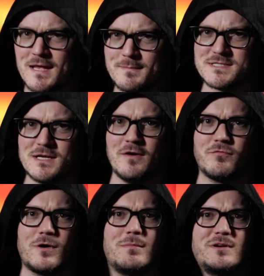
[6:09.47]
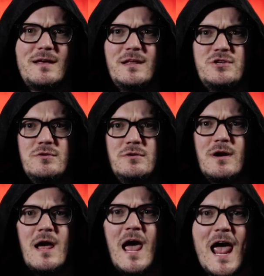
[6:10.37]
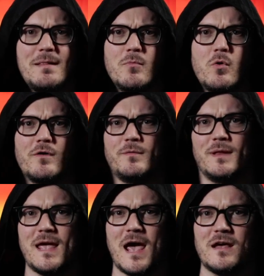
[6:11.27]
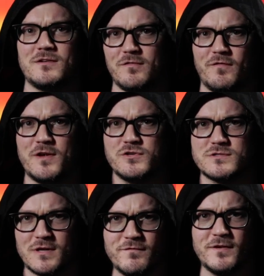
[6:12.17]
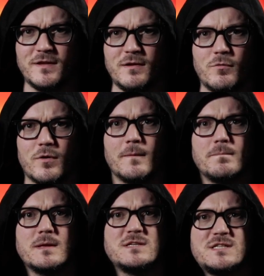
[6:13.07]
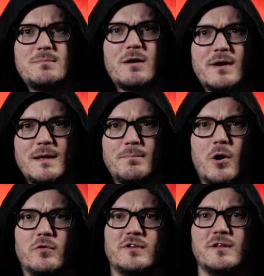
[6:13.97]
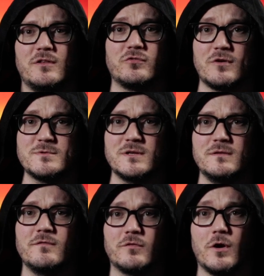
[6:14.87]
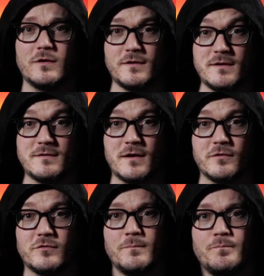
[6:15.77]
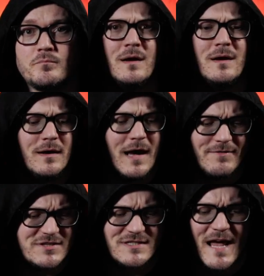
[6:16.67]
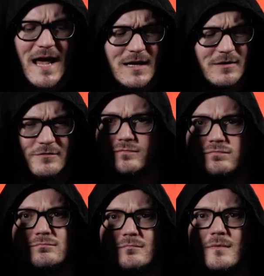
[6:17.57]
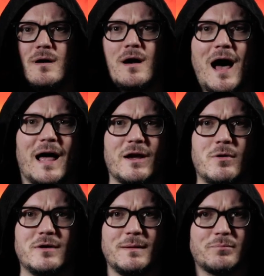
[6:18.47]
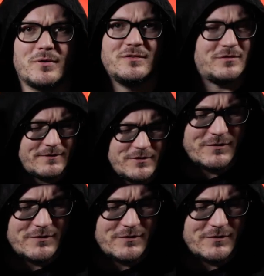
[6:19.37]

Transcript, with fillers: himself, Robert Downey Jr., and more from the cast of Avengers Infinity War. See my Reddit post in the description for all the details. I have a stack of high quality prints left